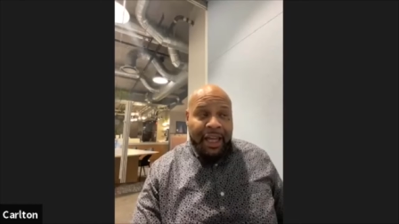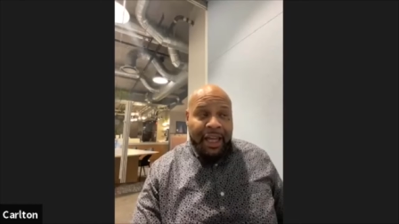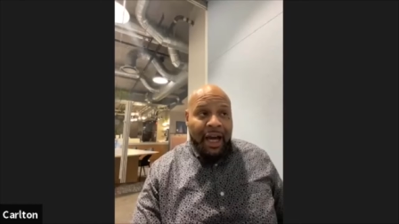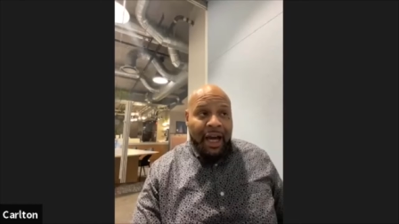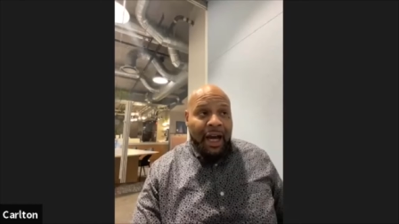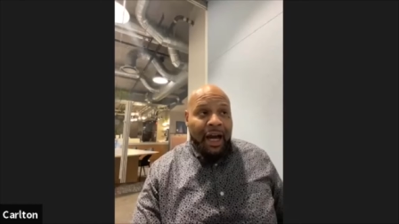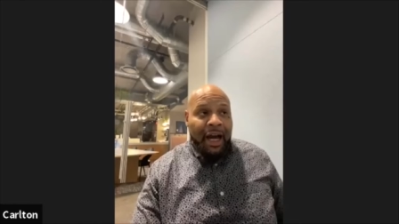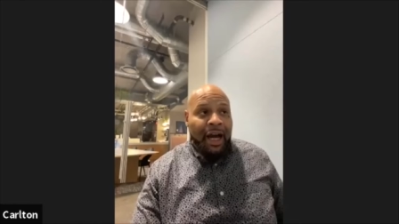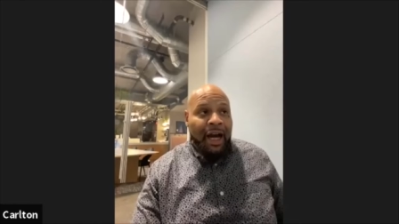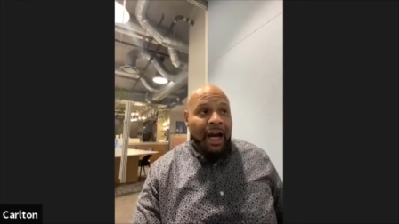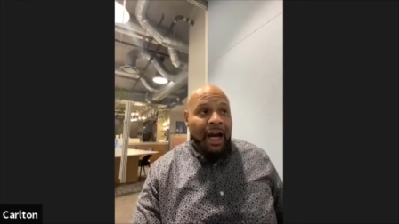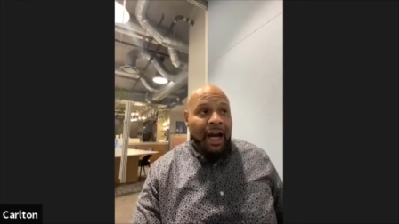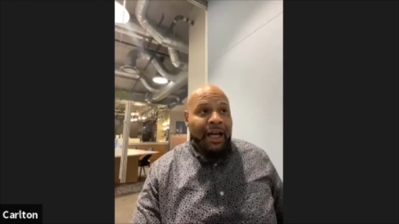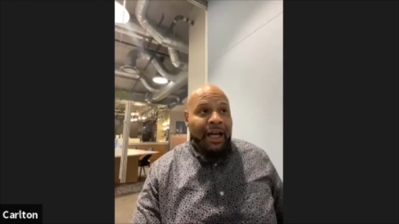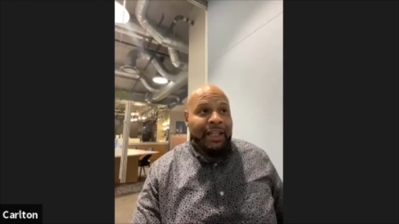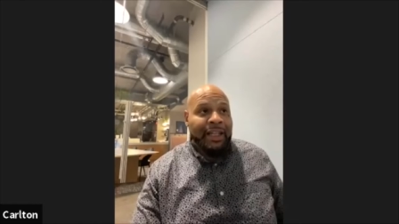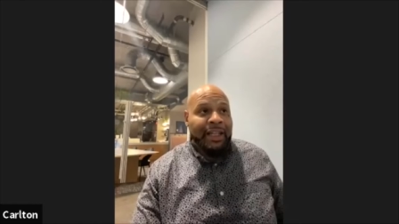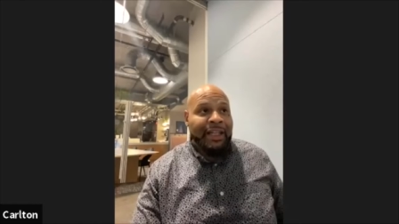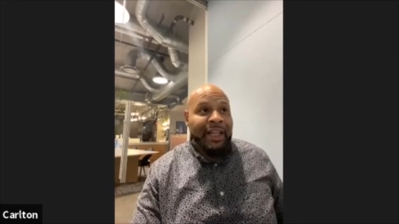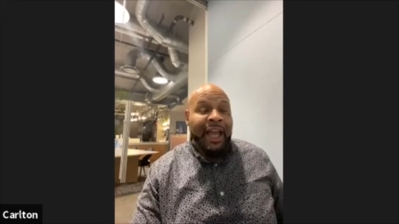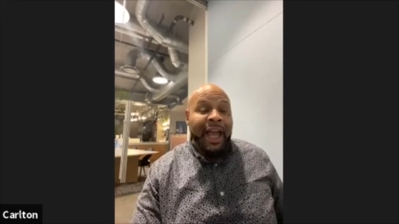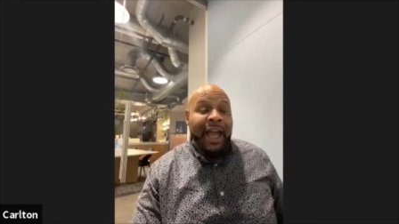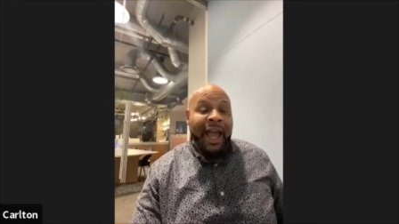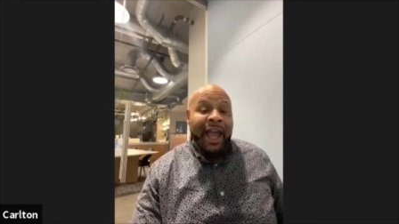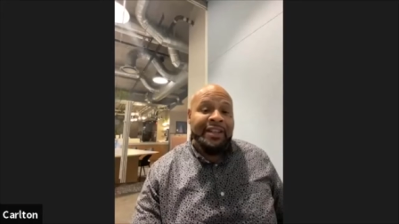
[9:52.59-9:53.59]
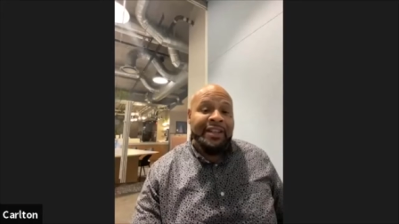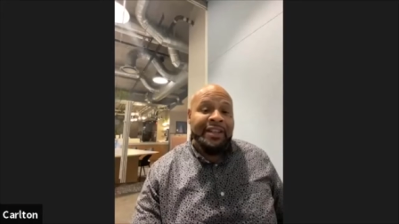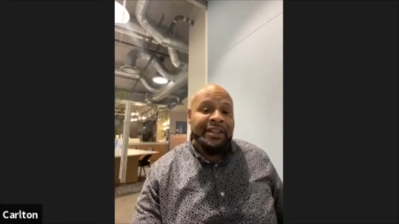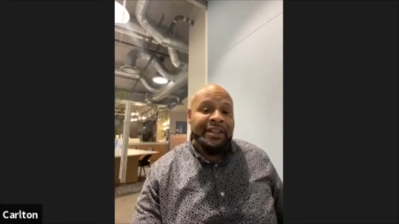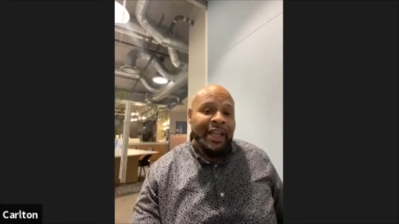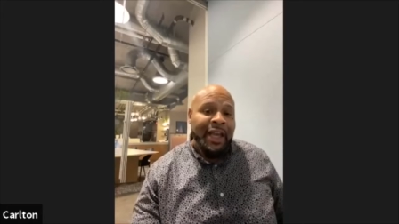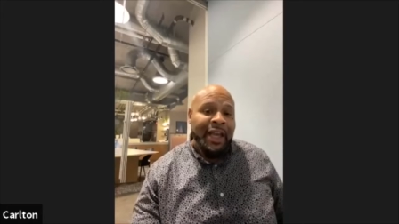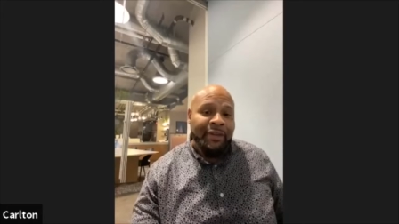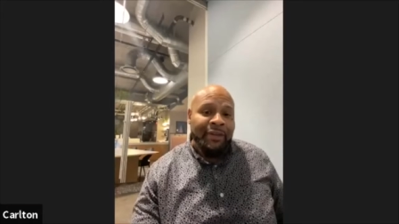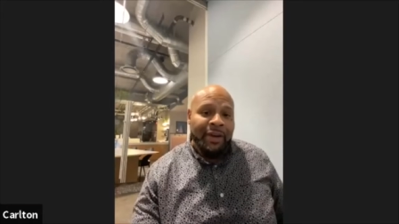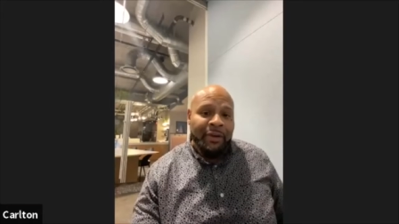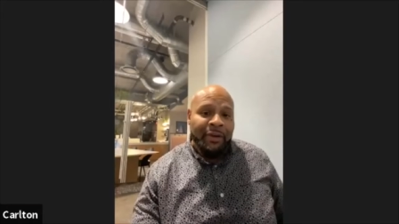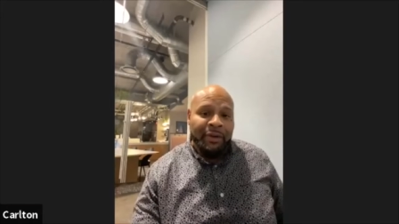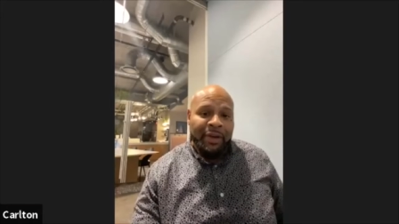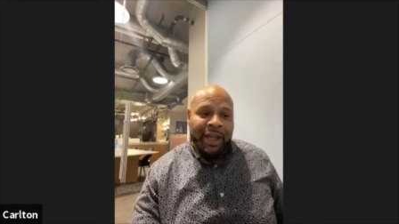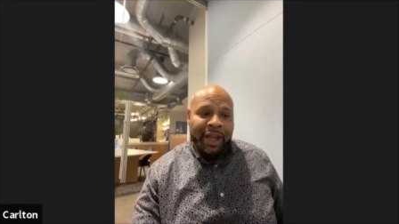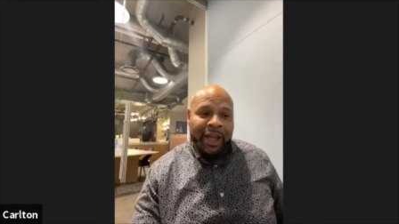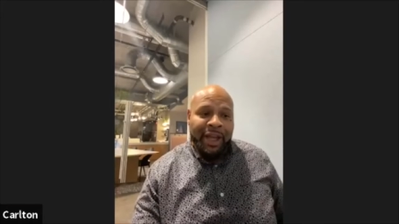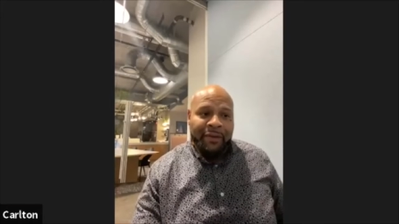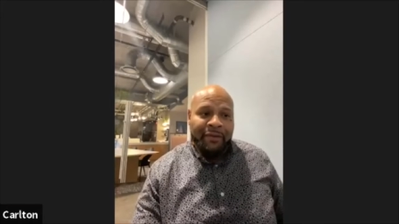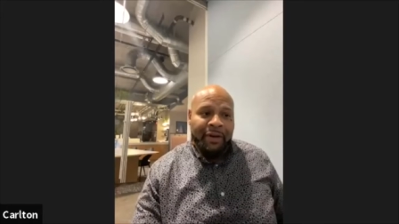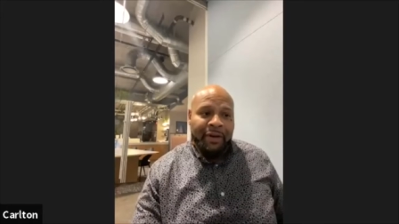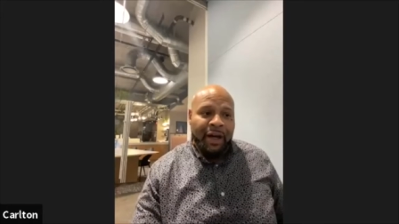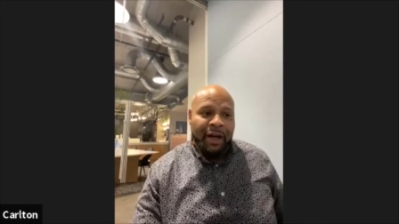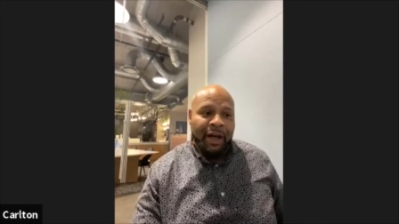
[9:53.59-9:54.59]
and then they actually have
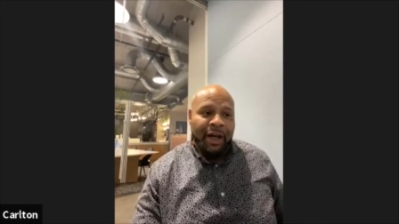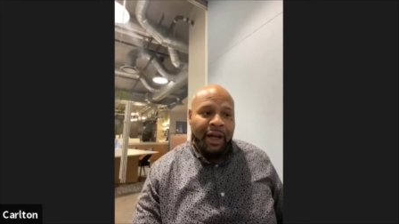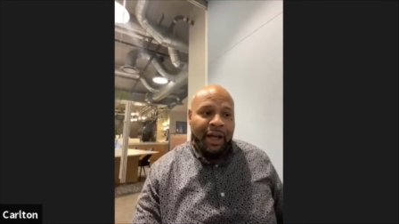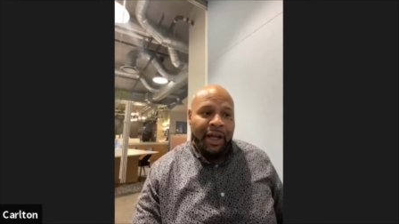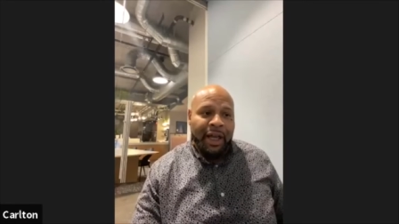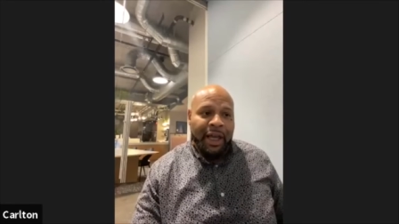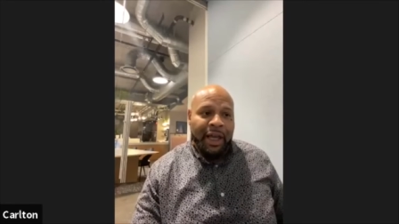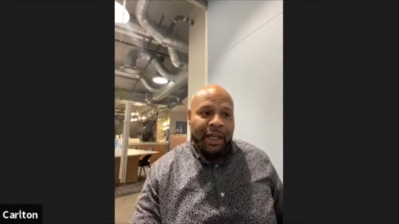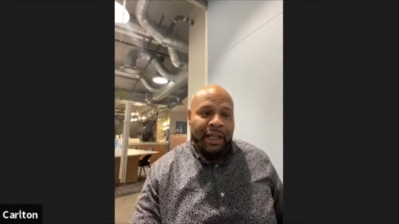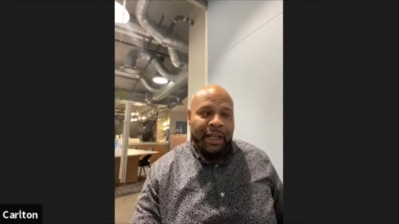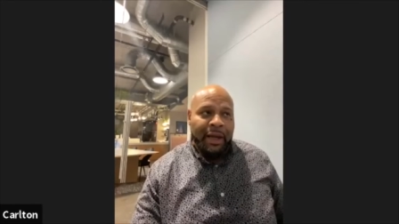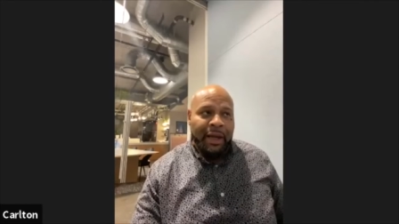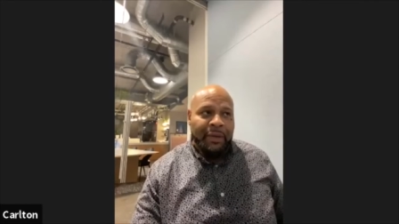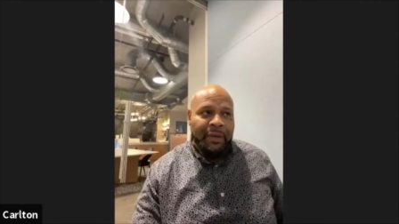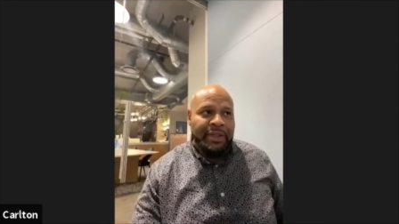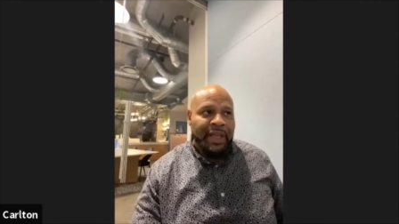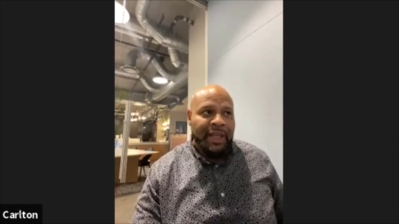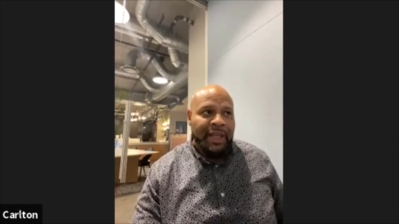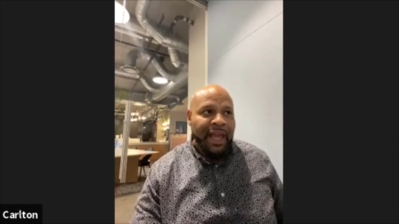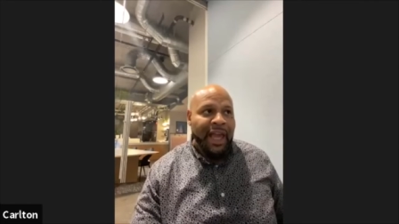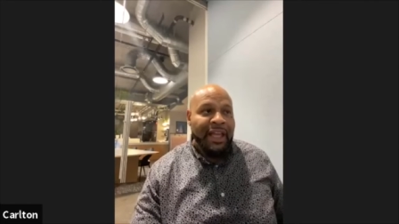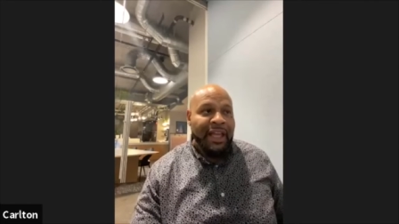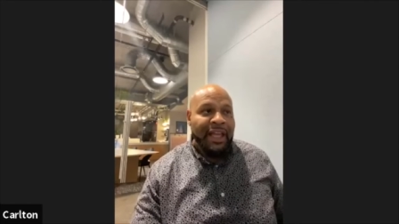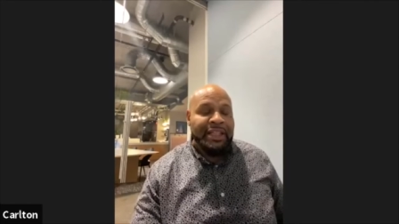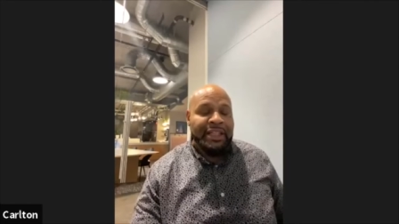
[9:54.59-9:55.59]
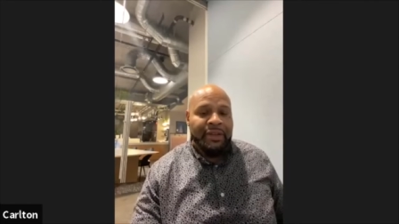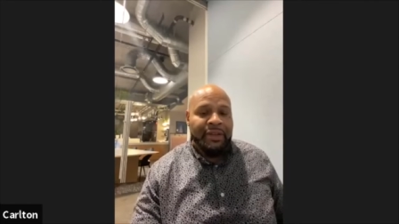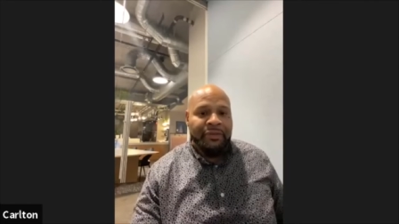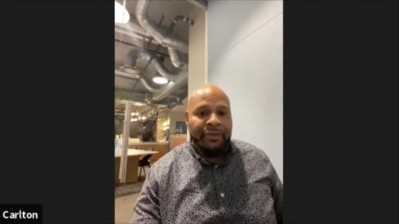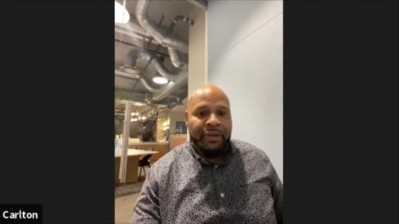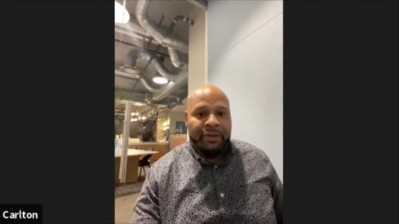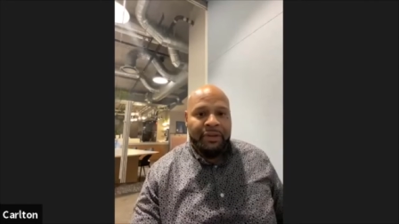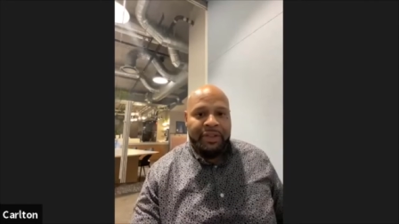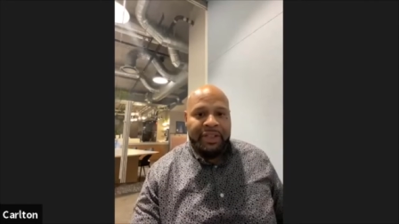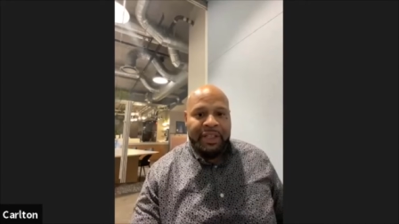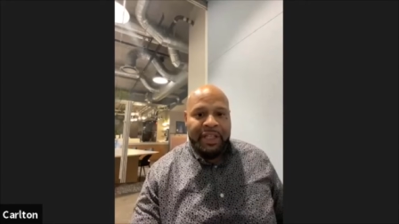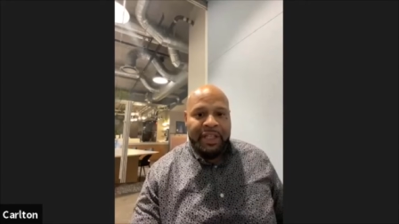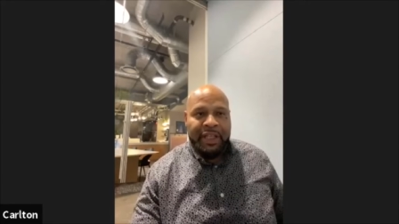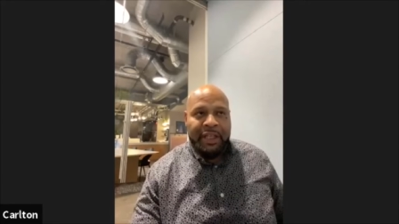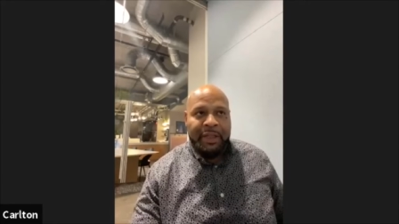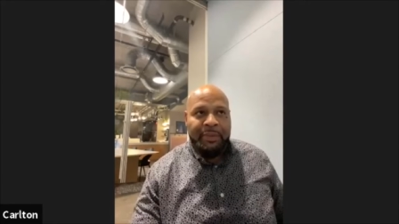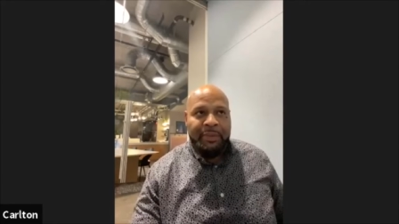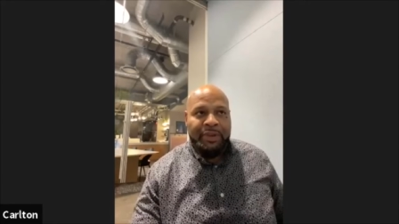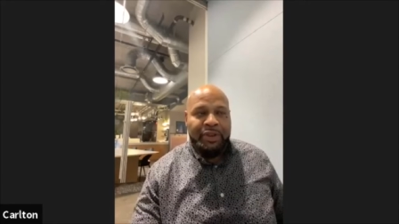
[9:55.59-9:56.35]
I would say XFL team.